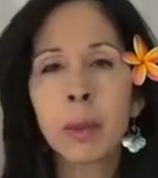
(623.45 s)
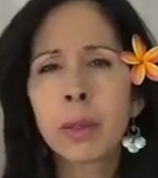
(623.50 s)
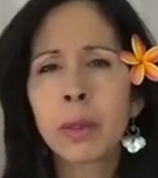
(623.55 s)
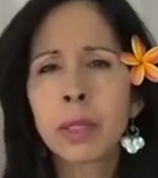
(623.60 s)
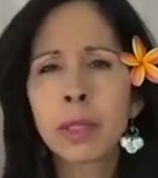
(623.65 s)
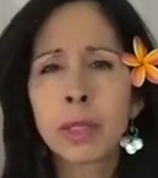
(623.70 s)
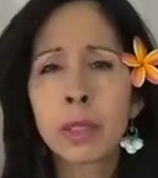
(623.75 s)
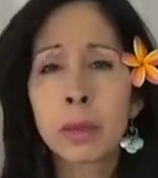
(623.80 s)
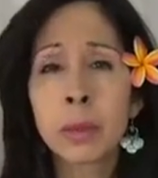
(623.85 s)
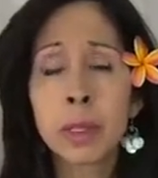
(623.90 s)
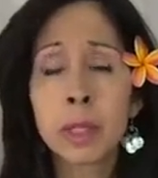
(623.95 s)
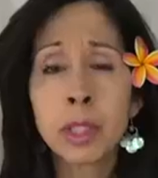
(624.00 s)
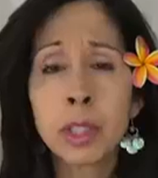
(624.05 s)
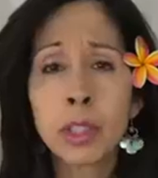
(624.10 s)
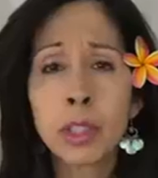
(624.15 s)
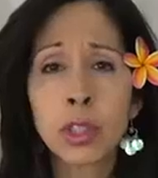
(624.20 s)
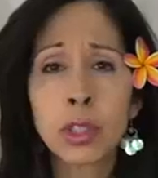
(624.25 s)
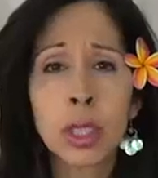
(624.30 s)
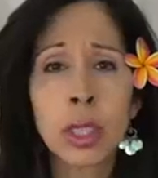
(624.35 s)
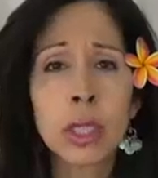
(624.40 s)
with so much
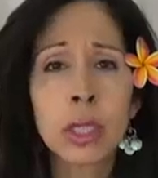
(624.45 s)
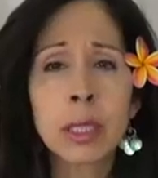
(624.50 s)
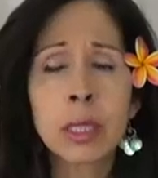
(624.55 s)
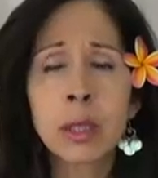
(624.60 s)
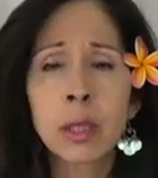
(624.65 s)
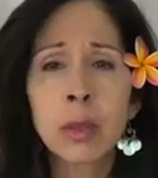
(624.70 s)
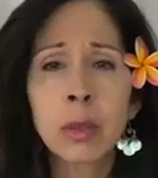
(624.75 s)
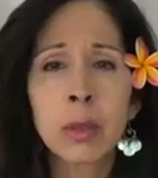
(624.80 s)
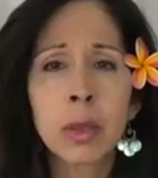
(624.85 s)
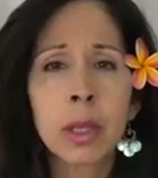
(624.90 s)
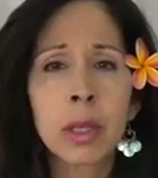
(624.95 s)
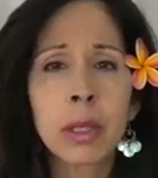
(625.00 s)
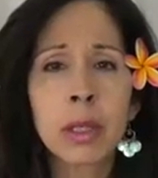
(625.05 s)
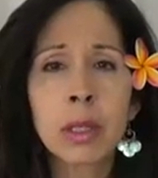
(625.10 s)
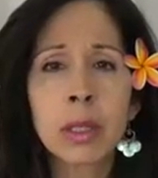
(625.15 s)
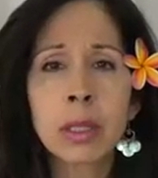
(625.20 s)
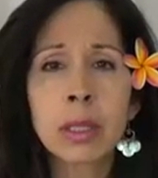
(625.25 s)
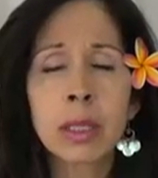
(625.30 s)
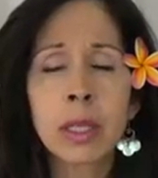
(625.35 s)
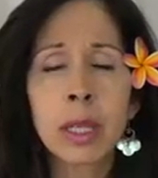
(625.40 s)
stress in the
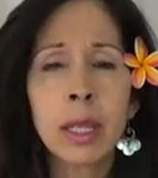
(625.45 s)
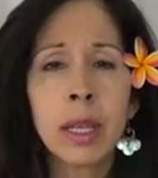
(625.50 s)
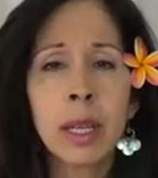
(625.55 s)
world.